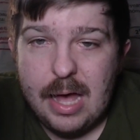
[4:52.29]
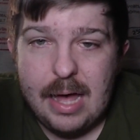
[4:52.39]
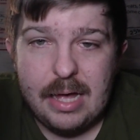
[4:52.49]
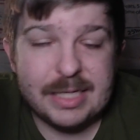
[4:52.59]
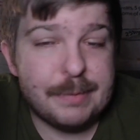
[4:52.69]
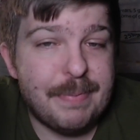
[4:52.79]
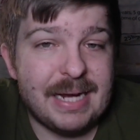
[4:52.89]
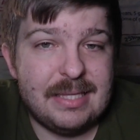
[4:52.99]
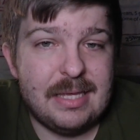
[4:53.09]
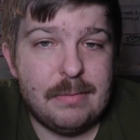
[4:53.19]
Uh,
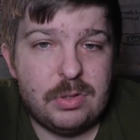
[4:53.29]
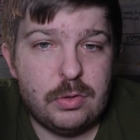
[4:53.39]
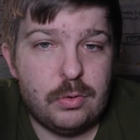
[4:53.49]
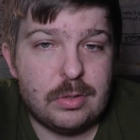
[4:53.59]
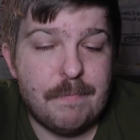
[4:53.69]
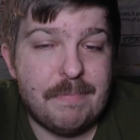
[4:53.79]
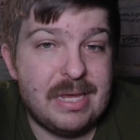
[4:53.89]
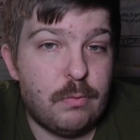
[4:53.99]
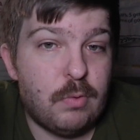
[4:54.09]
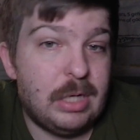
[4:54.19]
expect them to
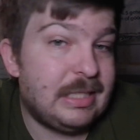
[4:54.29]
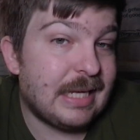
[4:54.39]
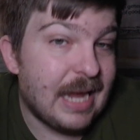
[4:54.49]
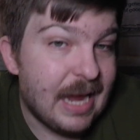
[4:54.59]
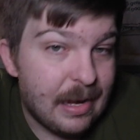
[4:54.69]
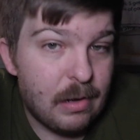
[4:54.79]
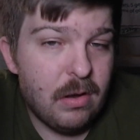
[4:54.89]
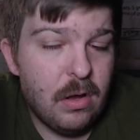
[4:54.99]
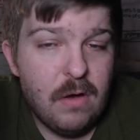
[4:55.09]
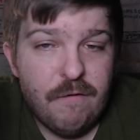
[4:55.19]
compete once
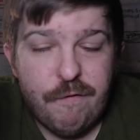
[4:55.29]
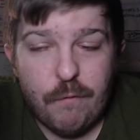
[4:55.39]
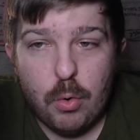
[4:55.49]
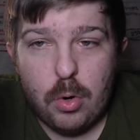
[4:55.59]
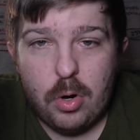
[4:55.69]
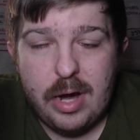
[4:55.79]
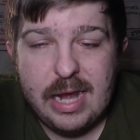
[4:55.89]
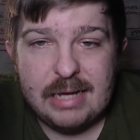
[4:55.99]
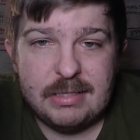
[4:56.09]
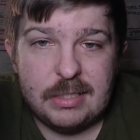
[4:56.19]
again for
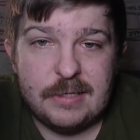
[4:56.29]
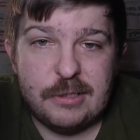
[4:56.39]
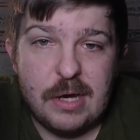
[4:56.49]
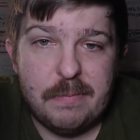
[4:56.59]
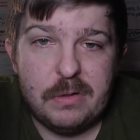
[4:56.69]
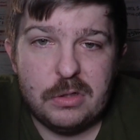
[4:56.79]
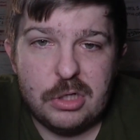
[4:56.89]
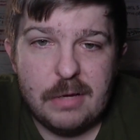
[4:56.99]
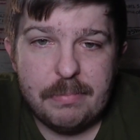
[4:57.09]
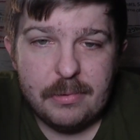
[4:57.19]
an SEC
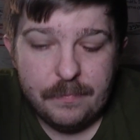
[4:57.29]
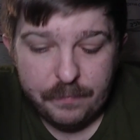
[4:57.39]
championship.